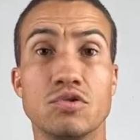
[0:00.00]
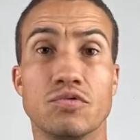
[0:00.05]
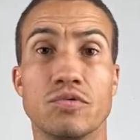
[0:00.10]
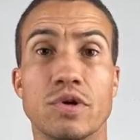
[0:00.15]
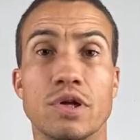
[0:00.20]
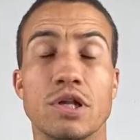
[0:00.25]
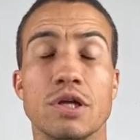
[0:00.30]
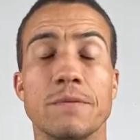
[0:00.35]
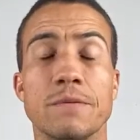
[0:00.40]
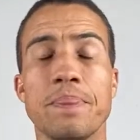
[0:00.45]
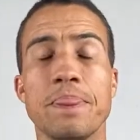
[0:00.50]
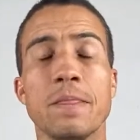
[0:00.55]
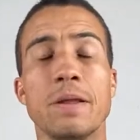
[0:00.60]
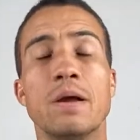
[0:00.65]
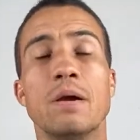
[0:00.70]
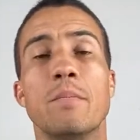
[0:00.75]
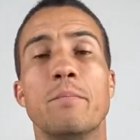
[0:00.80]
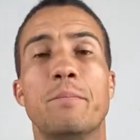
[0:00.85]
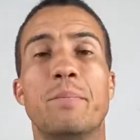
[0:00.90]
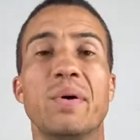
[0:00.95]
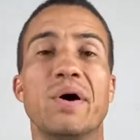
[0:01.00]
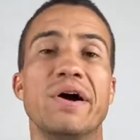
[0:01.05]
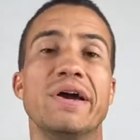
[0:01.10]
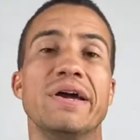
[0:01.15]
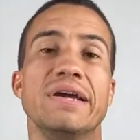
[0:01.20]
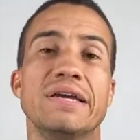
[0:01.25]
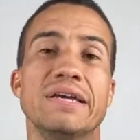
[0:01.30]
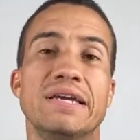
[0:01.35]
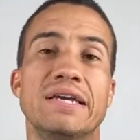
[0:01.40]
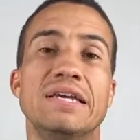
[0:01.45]
really.
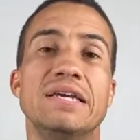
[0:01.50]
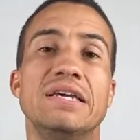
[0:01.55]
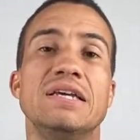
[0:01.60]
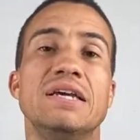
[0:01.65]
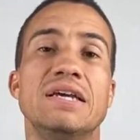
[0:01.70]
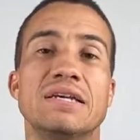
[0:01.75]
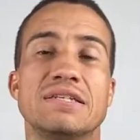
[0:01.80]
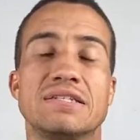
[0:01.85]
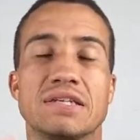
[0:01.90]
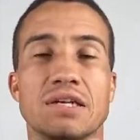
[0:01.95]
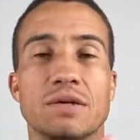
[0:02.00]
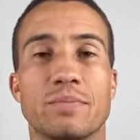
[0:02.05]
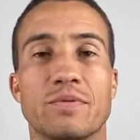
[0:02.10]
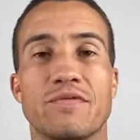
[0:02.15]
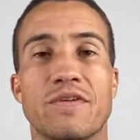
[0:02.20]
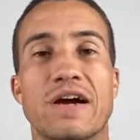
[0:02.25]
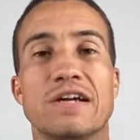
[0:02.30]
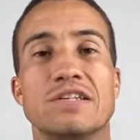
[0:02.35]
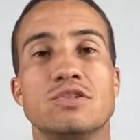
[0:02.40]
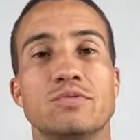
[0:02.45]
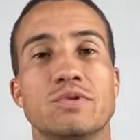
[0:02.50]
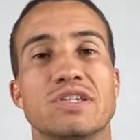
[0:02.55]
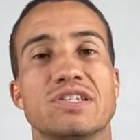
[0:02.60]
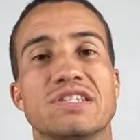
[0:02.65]
But he is going to provide you with